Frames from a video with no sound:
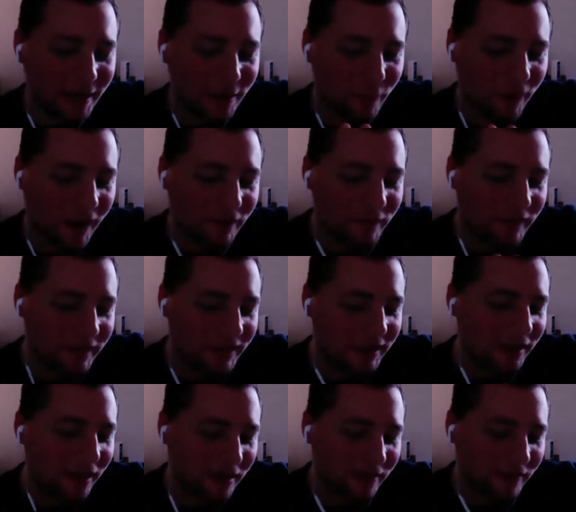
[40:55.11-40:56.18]
what I really
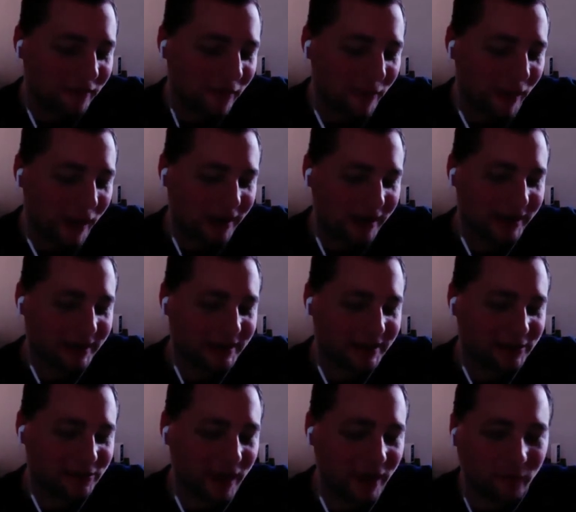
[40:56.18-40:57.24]
love about it
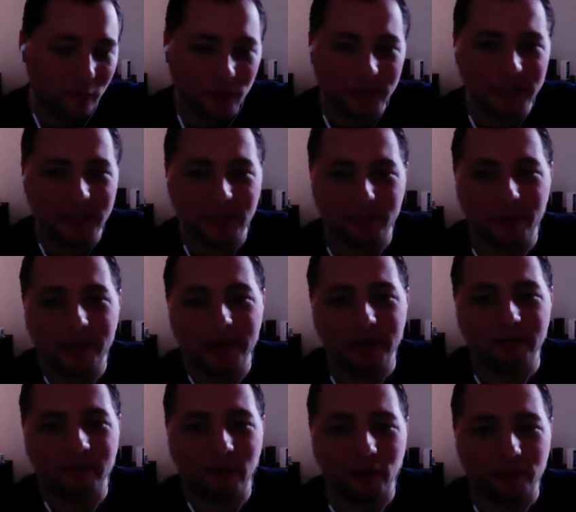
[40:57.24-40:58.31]
is you have all these independent
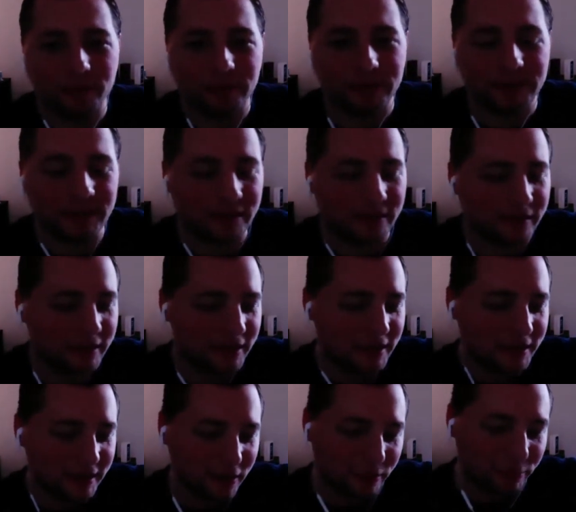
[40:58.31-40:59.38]
developers that are
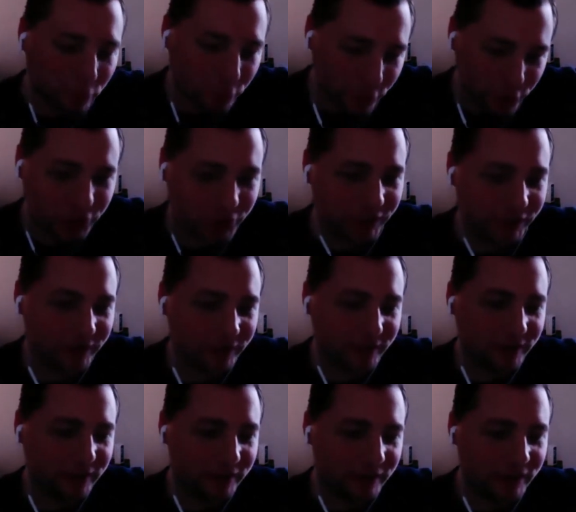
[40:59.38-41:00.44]
pushing
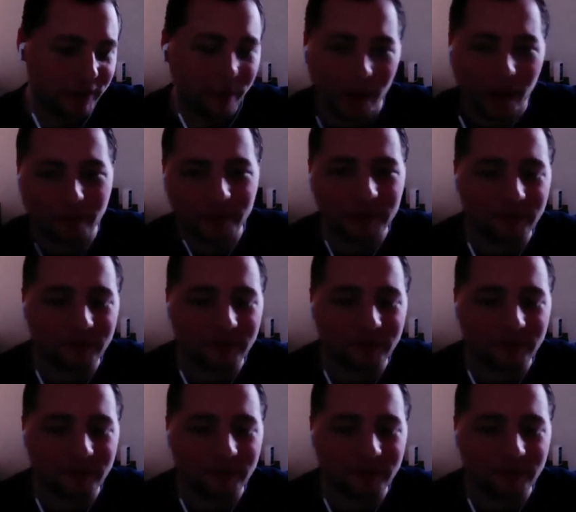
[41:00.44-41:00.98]
the boundaries